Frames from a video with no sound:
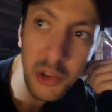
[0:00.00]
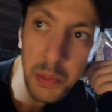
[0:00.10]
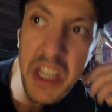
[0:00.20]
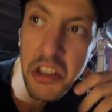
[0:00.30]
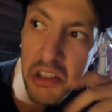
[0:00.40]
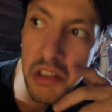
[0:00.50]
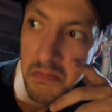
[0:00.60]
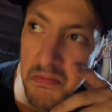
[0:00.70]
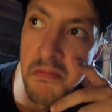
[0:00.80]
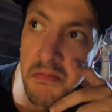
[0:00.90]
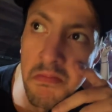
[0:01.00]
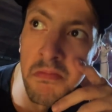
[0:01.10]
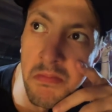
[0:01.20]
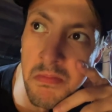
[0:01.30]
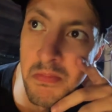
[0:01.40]
speakers,
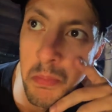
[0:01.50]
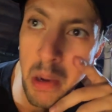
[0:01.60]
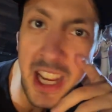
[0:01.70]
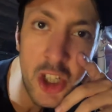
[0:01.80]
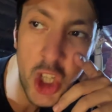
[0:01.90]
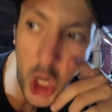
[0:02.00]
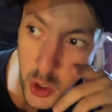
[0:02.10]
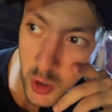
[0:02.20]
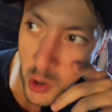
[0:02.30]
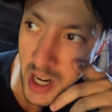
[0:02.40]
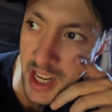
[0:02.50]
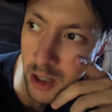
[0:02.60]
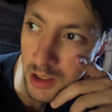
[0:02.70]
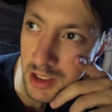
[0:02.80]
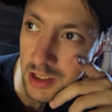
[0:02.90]
playing tunes right now.